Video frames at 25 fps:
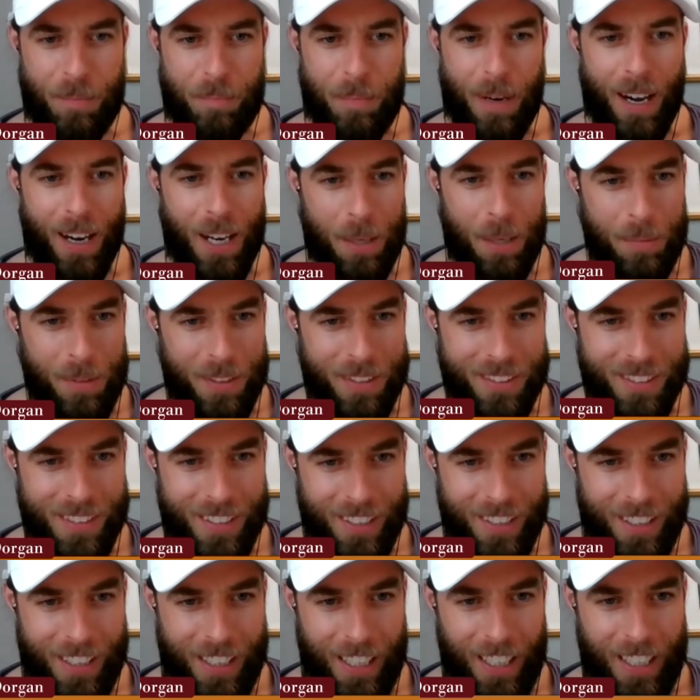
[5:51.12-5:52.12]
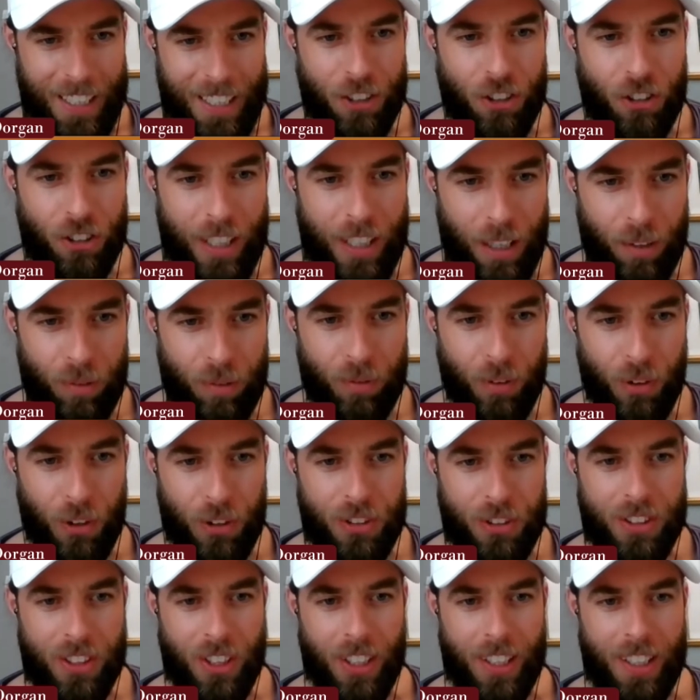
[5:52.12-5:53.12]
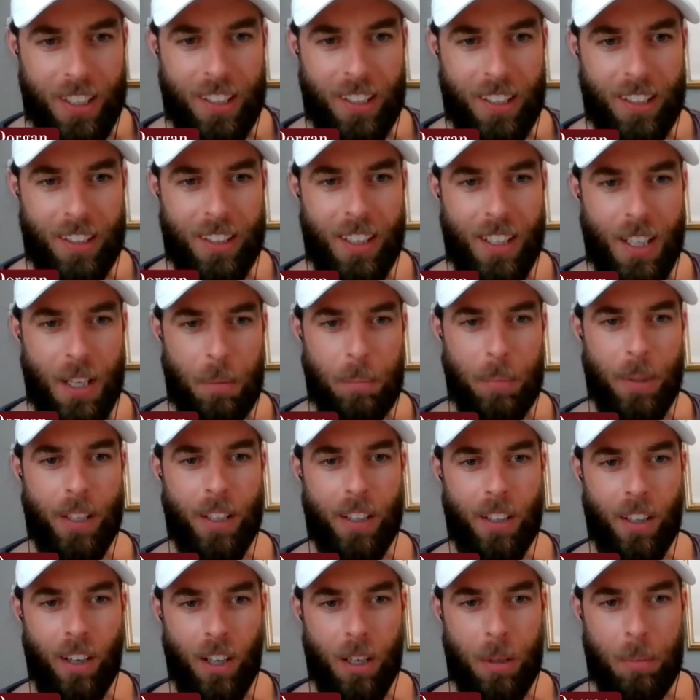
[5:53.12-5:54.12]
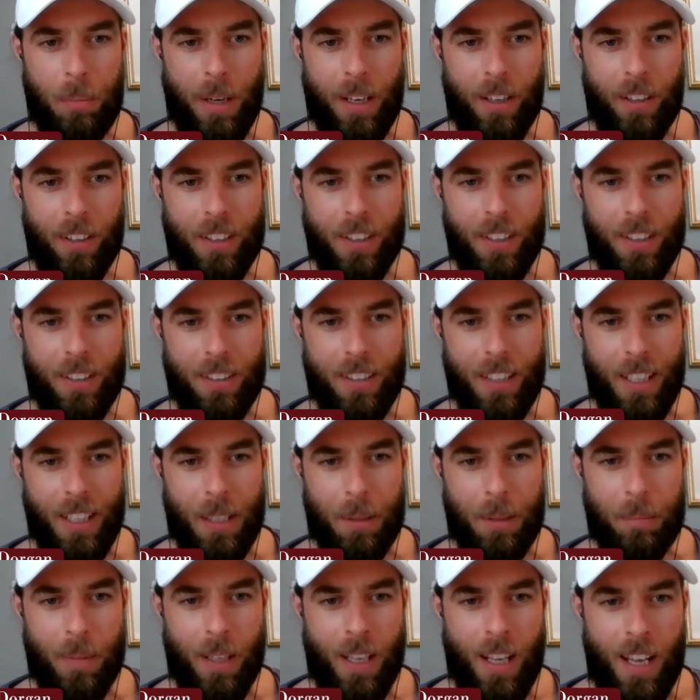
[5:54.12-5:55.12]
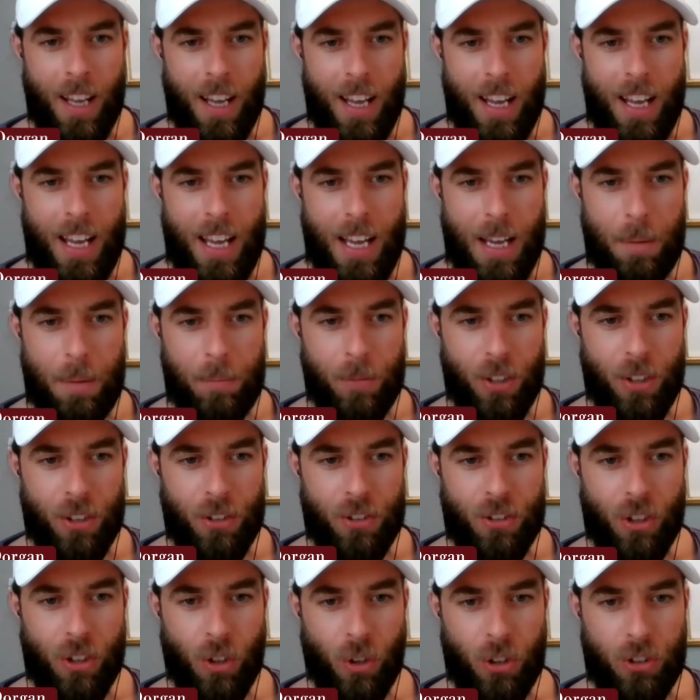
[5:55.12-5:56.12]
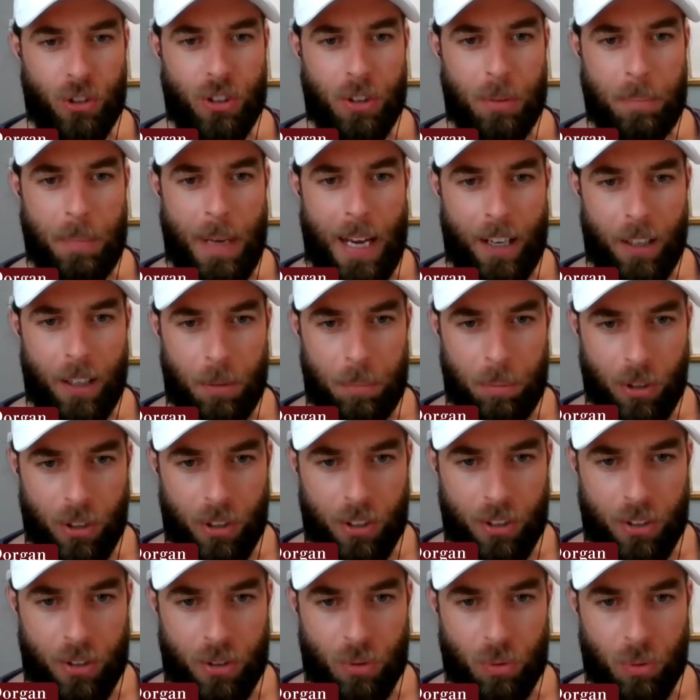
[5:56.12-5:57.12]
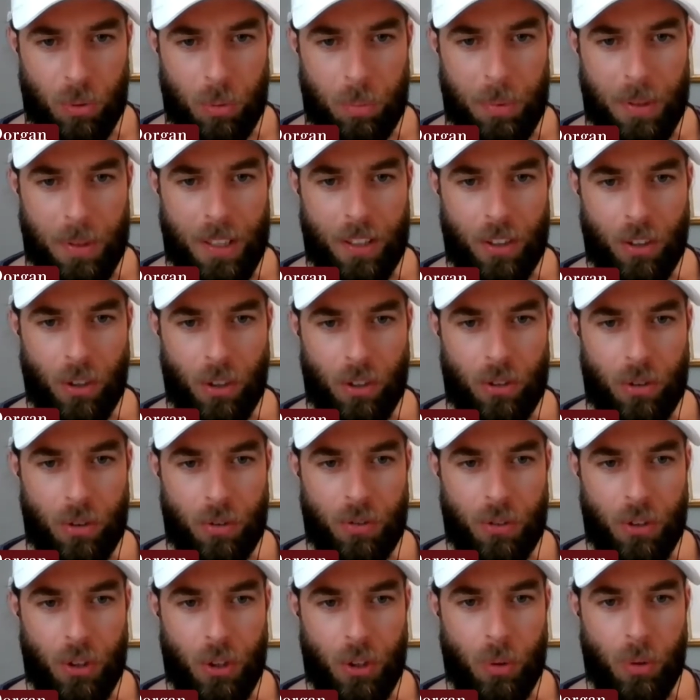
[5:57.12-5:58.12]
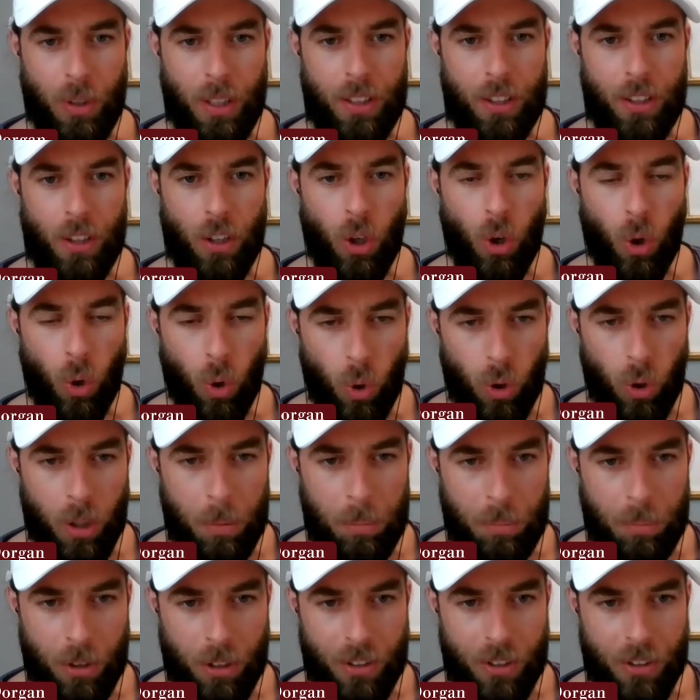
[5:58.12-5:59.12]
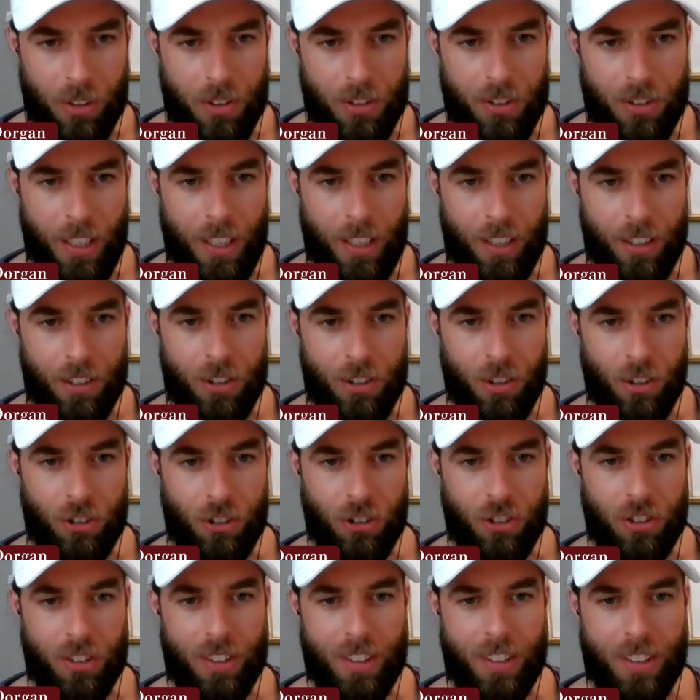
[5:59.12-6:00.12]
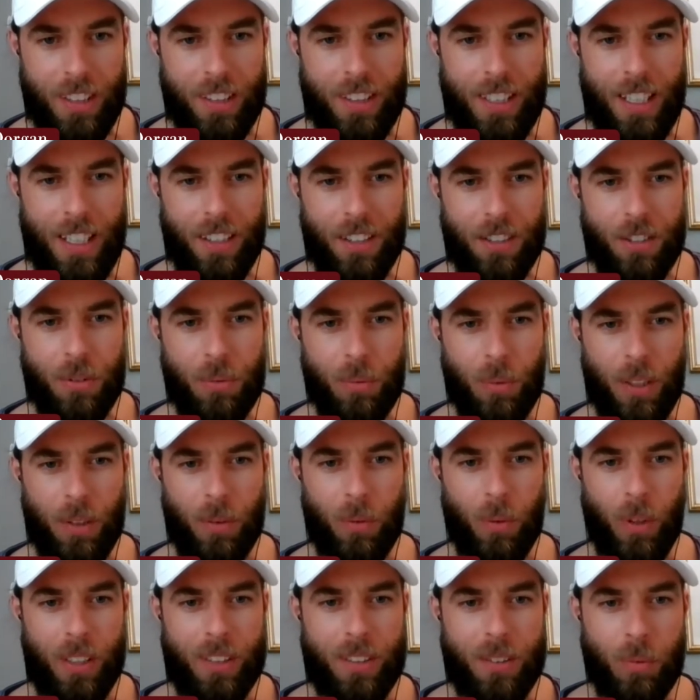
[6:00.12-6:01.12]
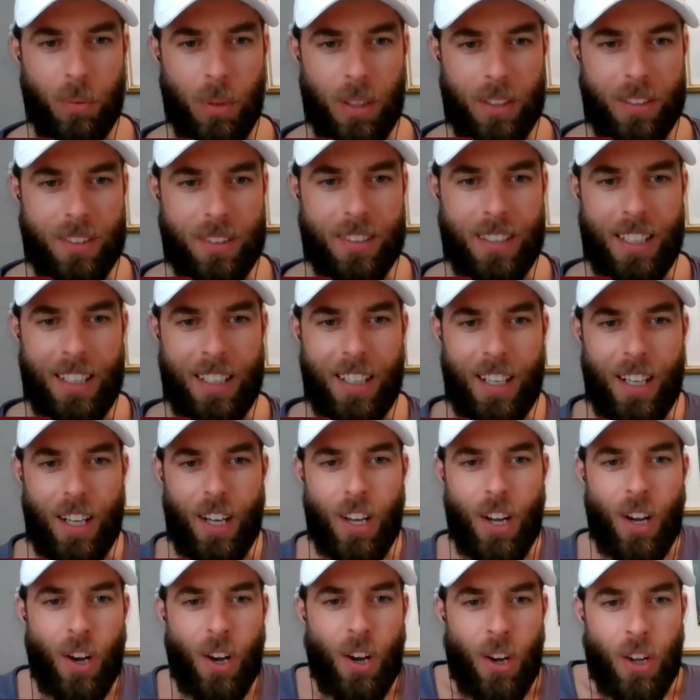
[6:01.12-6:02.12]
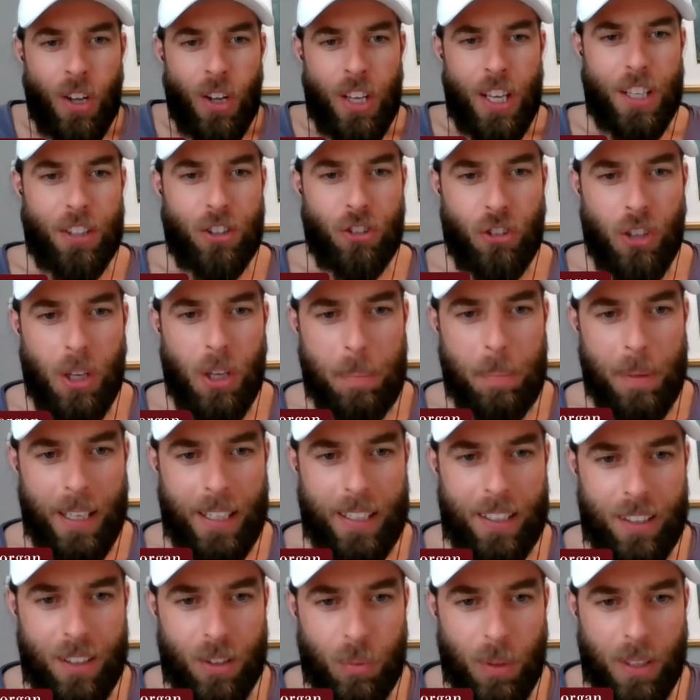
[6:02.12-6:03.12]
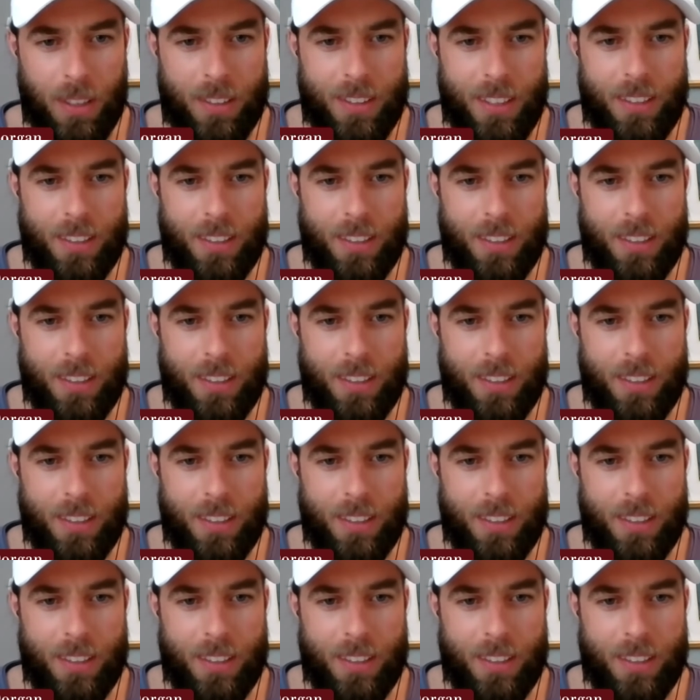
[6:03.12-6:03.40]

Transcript: Barnabas to clinch that first title, being an All-American team. There's, of course, the Matter brothers will be known to a few, and the Hogan brothers there. So just to tell us what's history beckons, what's